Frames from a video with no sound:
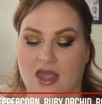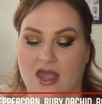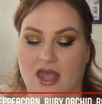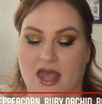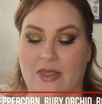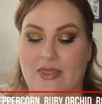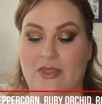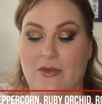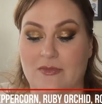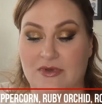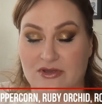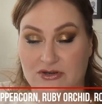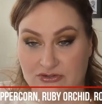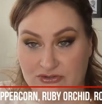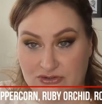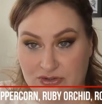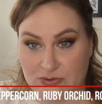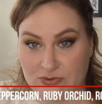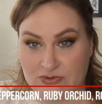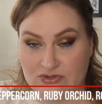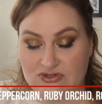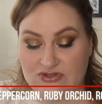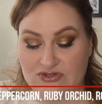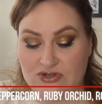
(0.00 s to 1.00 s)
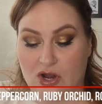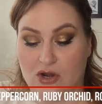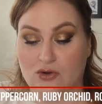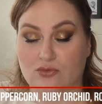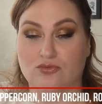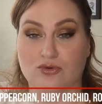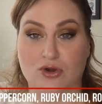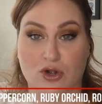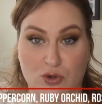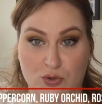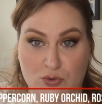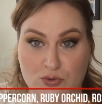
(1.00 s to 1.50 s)
And the middle notes are
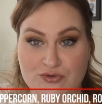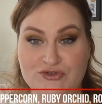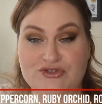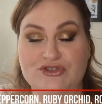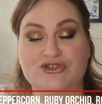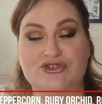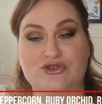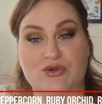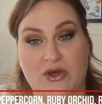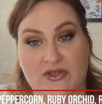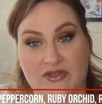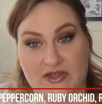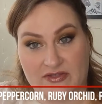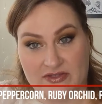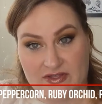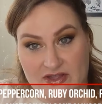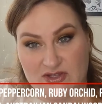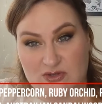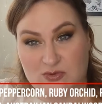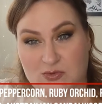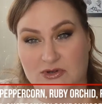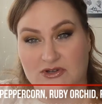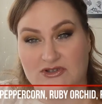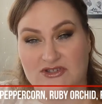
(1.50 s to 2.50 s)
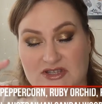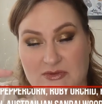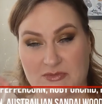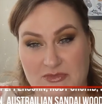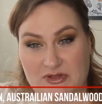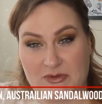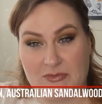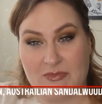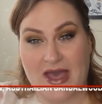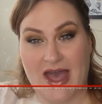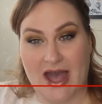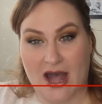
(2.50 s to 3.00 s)
rose, so I think that's where some of
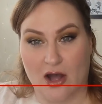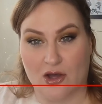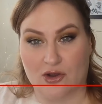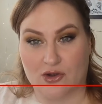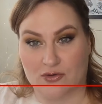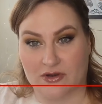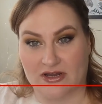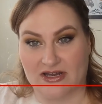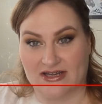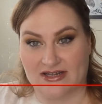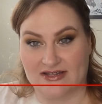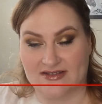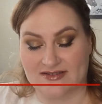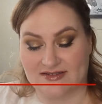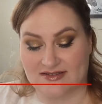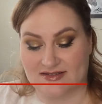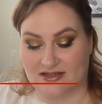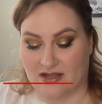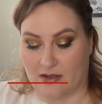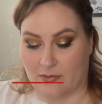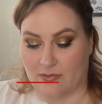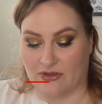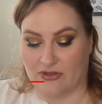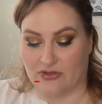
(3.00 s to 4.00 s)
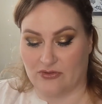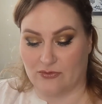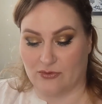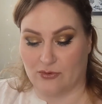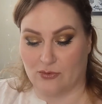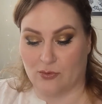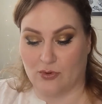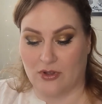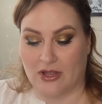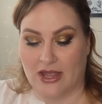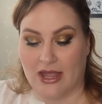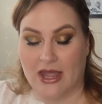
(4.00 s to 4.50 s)
the powderiness is coming
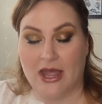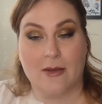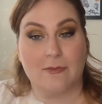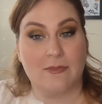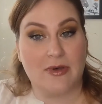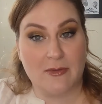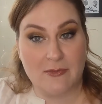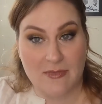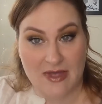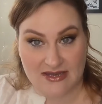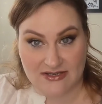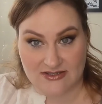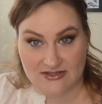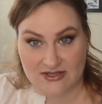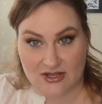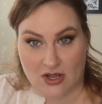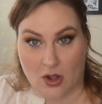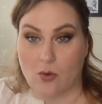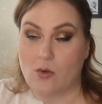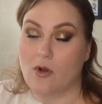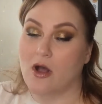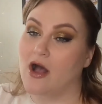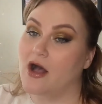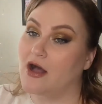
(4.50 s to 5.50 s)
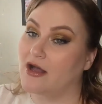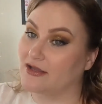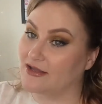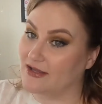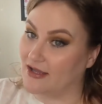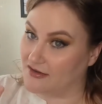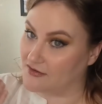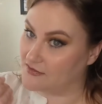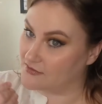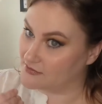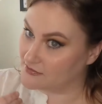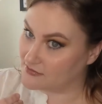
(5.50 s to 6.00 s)
through. Pimento,
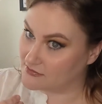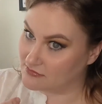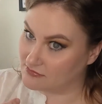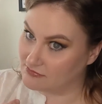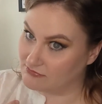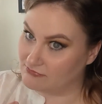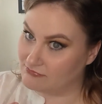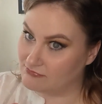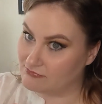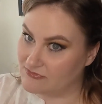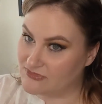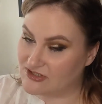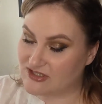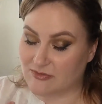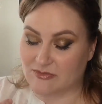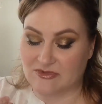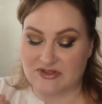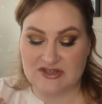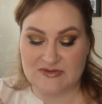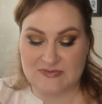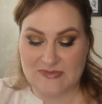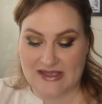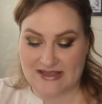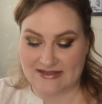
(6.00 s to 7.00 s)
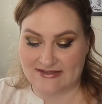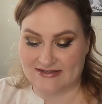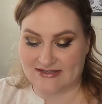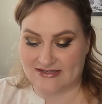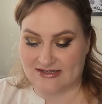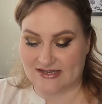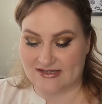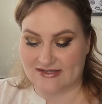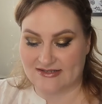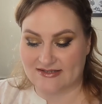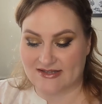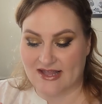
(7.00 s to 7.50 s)
again, some of the
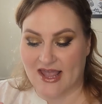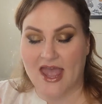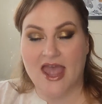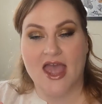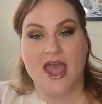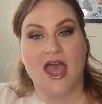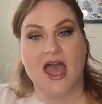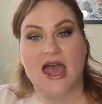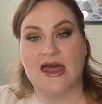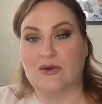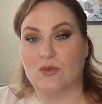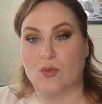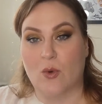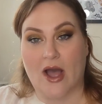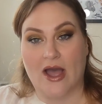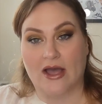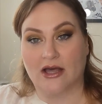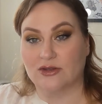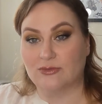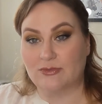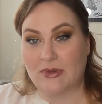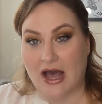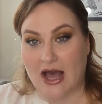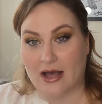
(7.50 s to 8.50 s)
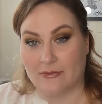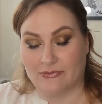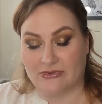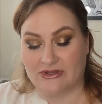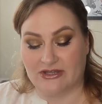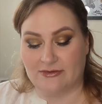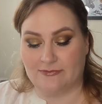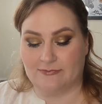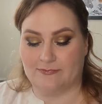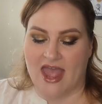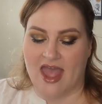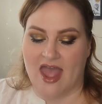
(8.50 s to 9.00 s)
spiciness, and wild
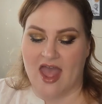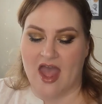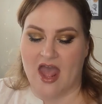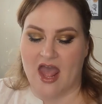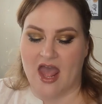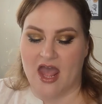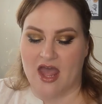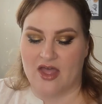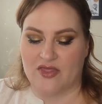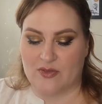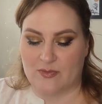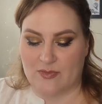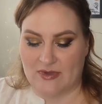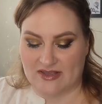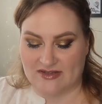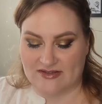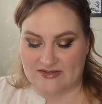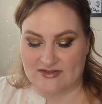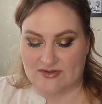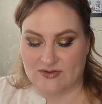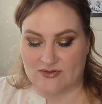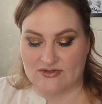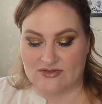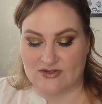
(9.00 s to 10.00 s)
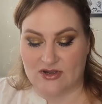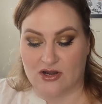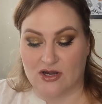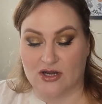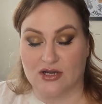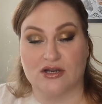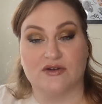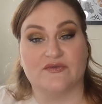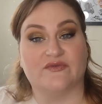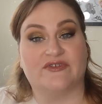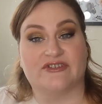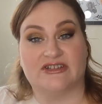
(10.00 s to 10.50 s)
poppy. And the base notes
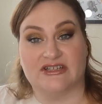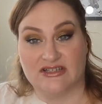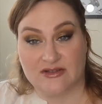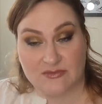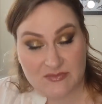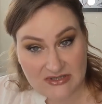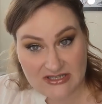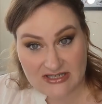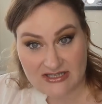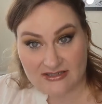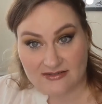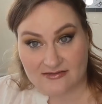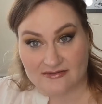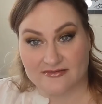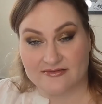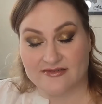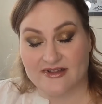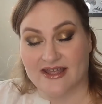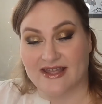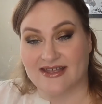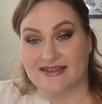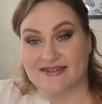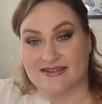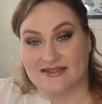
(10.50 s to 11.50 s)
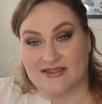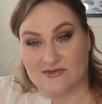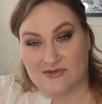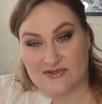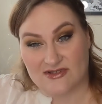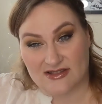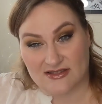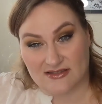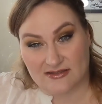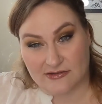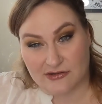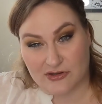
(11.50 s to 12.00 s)
are vanilla bean. Like I said, there's
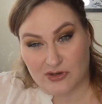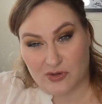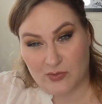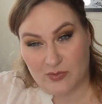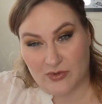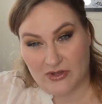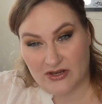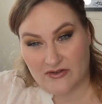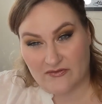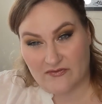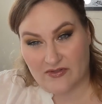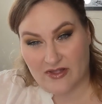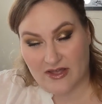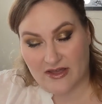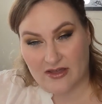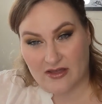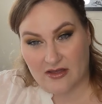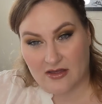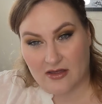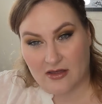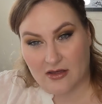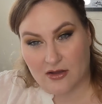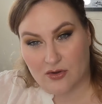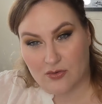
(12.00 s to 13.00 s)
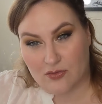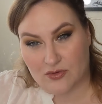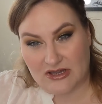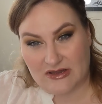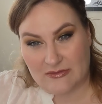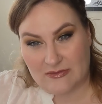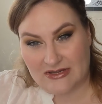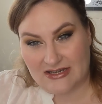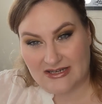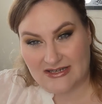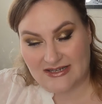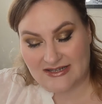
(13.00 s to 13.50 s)
a little bit of like a
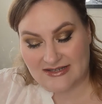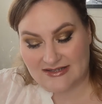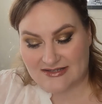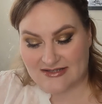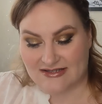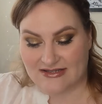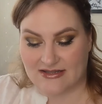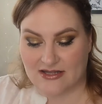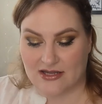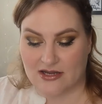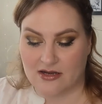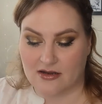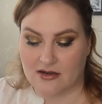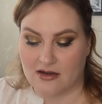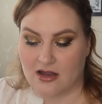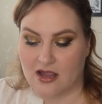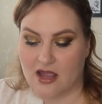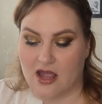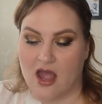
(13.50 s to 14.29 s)
creaminess in there.